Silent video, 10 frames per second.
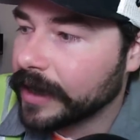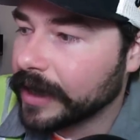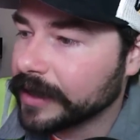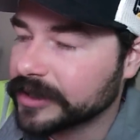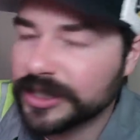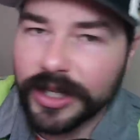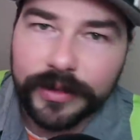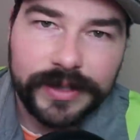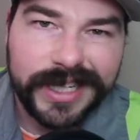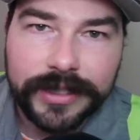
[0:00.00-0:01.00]
I uh, just thought
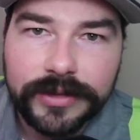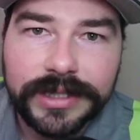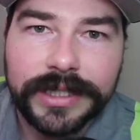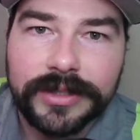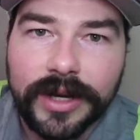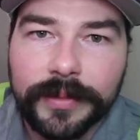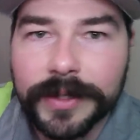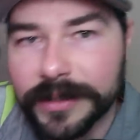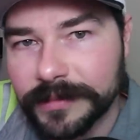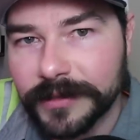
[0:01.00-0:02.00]
it was an interesting
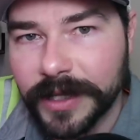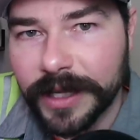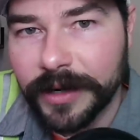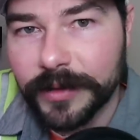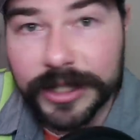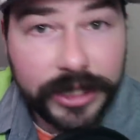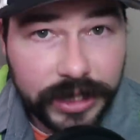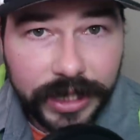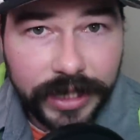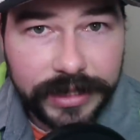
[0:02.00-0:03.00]
topic, thought I would
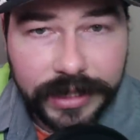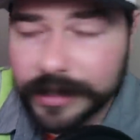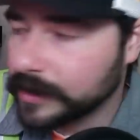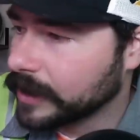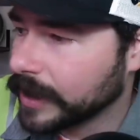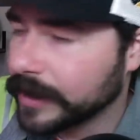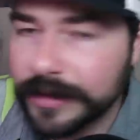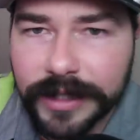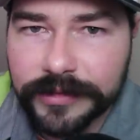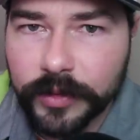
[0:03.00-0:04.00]
discuss it, and thanks for